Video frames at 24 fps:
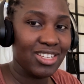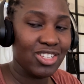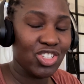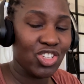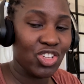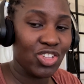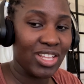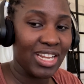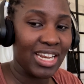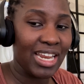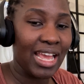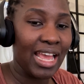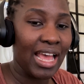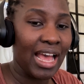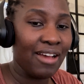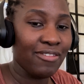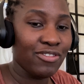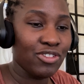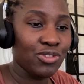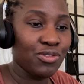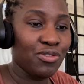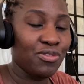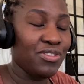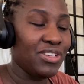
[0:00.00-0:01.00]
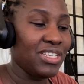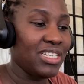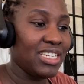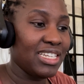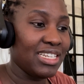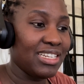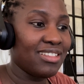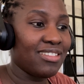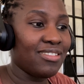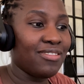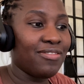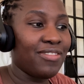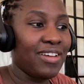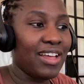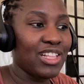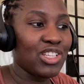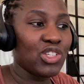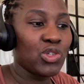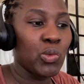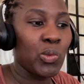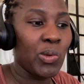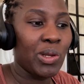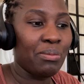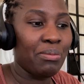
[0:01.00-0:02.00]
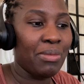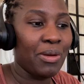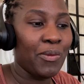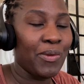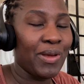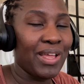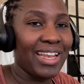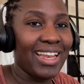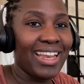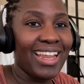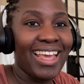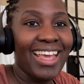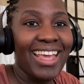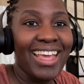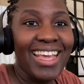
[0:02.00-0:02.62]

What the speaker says: so that I have to feed it the files one by one.